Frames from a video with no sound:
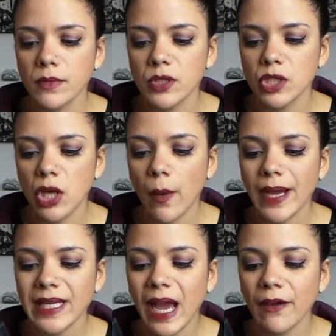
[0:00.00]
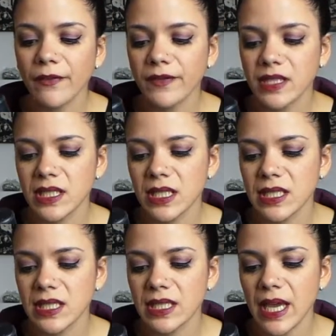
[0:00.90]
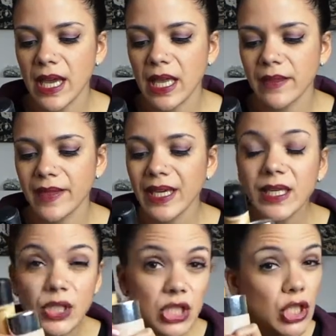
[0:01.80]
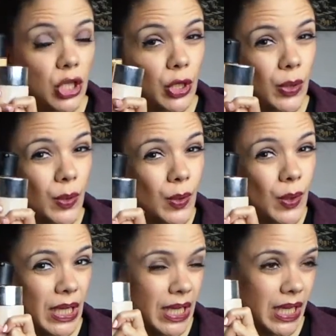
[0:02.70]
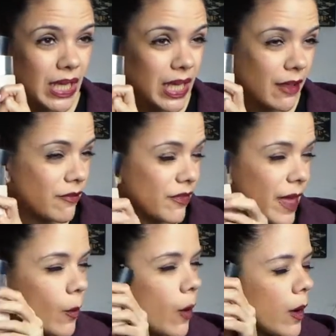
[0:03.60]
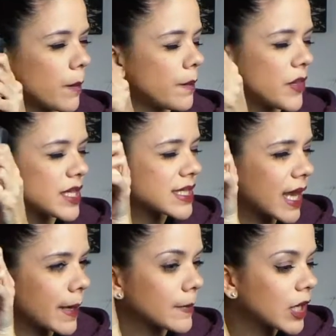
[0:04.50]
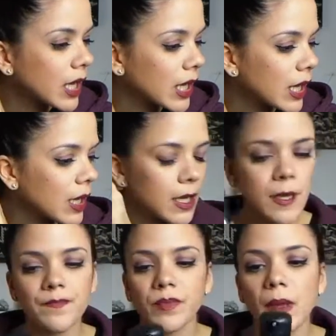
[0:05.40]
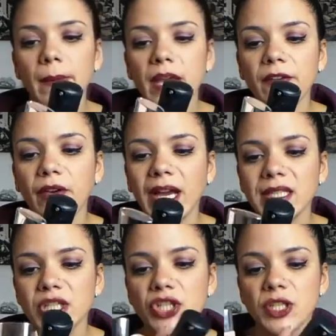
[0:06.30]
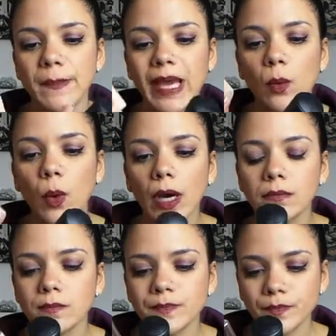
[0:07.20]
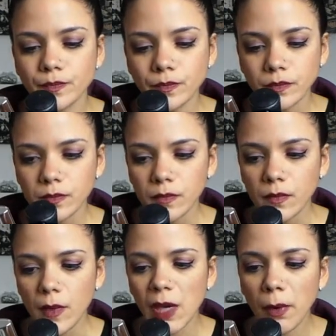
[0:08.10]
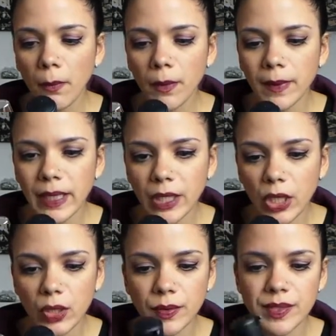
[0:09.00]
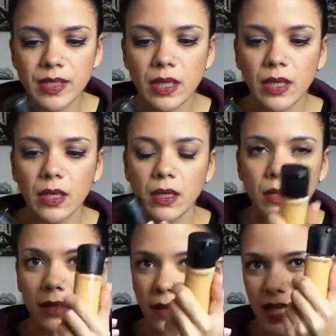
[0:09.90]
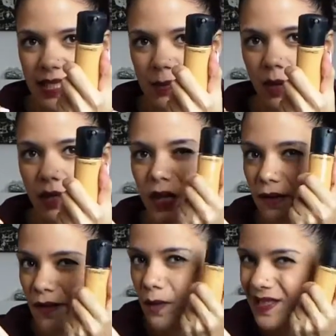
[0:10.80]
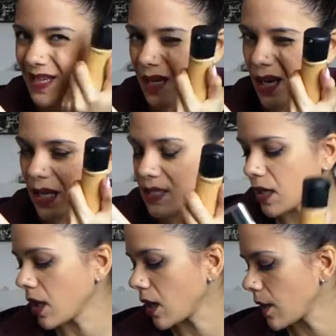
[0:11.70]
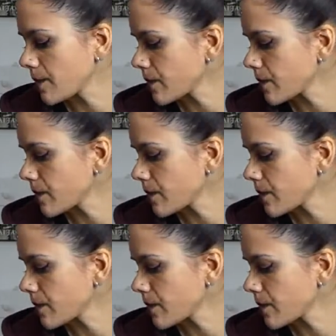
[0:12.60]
So I'd have to say these two, if they were the same colour. But if I had to just pick one, I'd probably use this one if it was in the lighter colour.